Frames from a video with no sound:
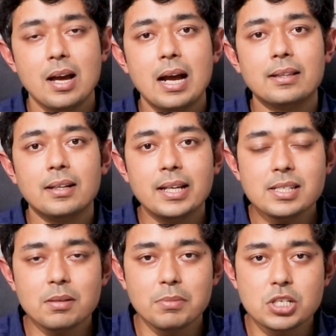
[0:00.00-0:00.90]
and the
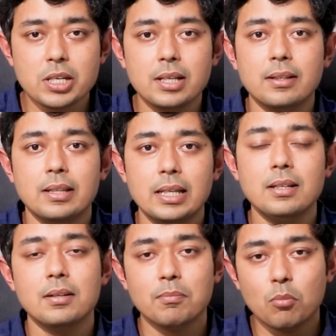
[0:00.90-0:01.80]
laser machine
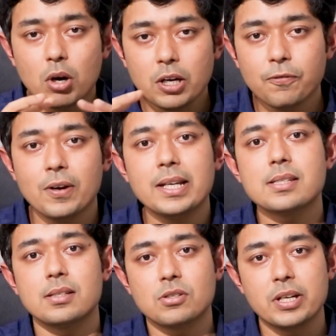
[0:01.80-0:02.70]
then
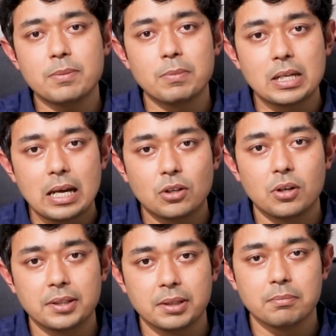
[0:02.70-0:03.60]
modifies the treatment
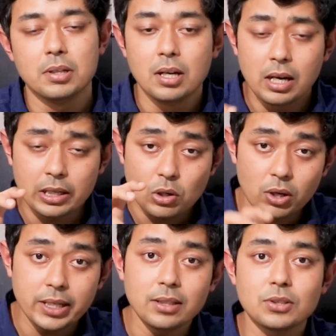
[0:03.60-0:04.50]
algorithm
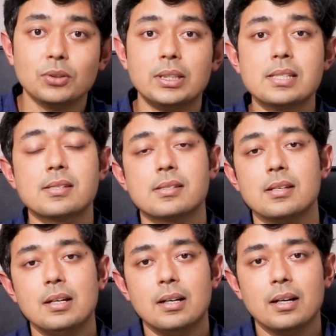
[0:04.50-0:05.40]
according to
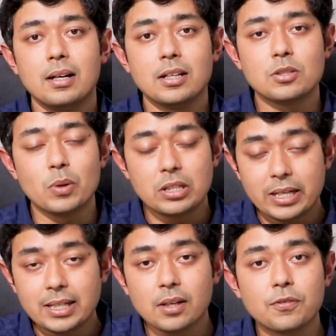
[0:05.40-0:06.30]
this
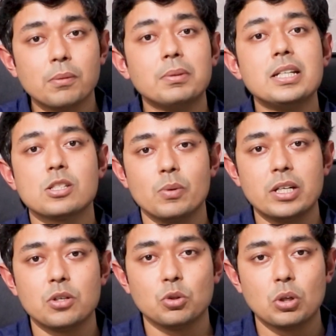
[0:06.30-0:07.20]
data from these
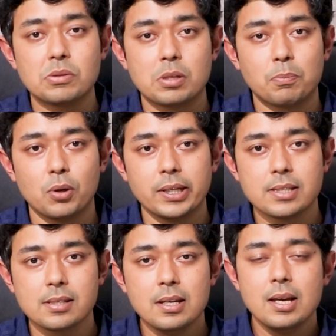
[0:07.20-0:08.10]
22,000
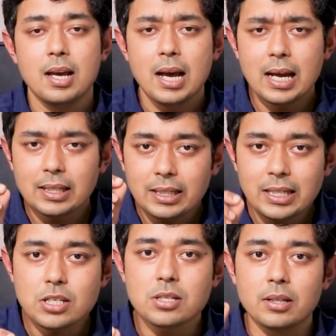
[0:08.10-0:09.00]
points. And
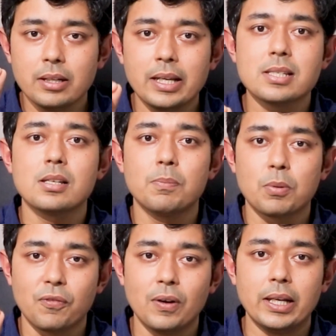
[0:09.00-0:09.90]
each laser
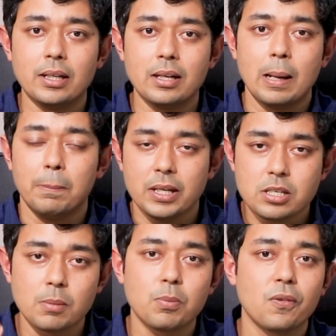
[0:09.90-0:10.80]
profile,
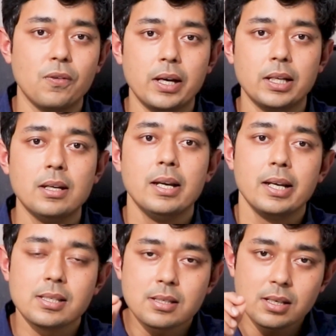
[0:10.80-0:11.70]
ablation profile
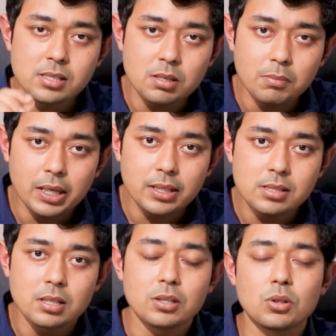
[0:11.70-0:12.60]
is
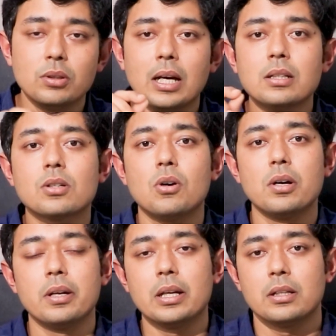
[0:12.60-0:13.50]
customized to that
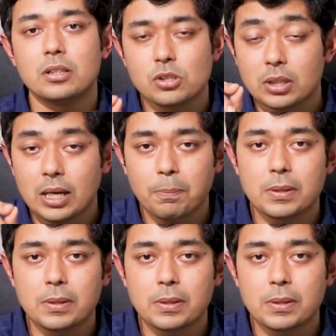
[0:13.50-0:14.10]
cornea, to that